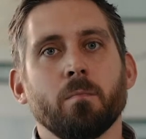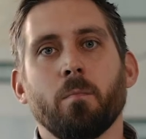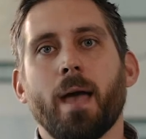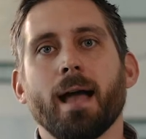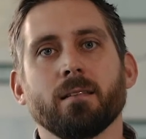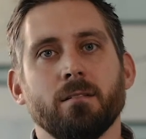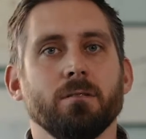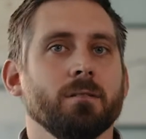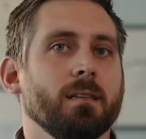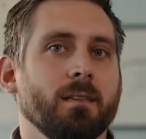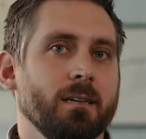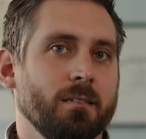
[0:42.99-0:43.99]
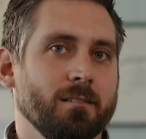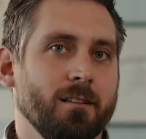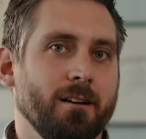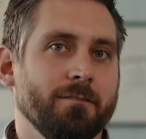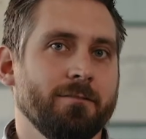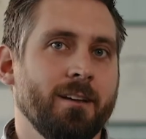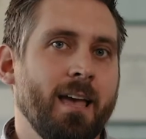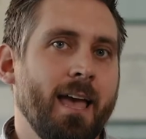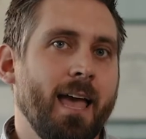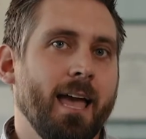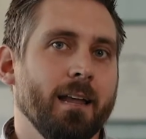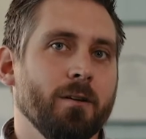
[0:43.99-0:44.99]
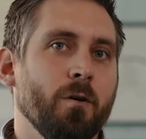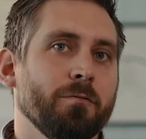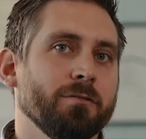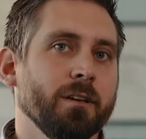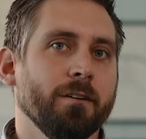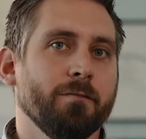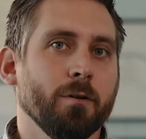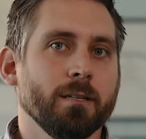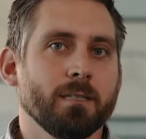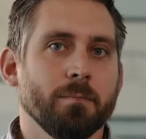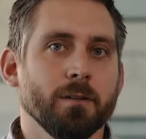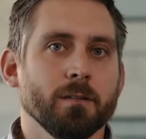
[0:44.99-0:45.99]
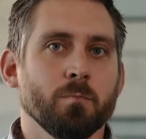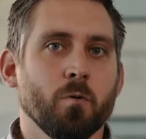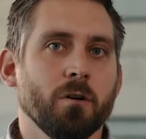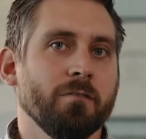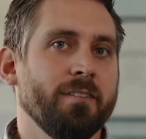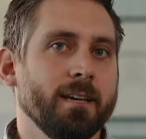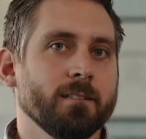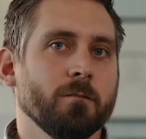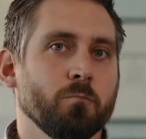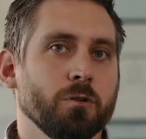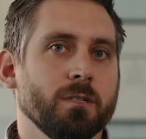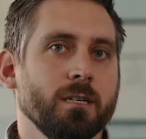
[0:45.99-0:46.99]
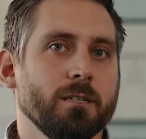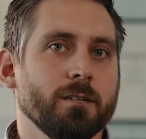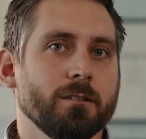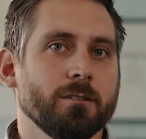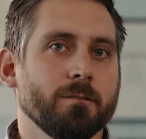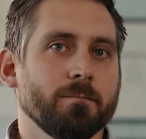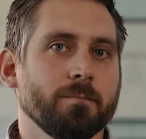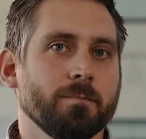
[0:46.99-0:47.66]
back to doing the things you love, and hopefully avoid some of those more invasive procedures.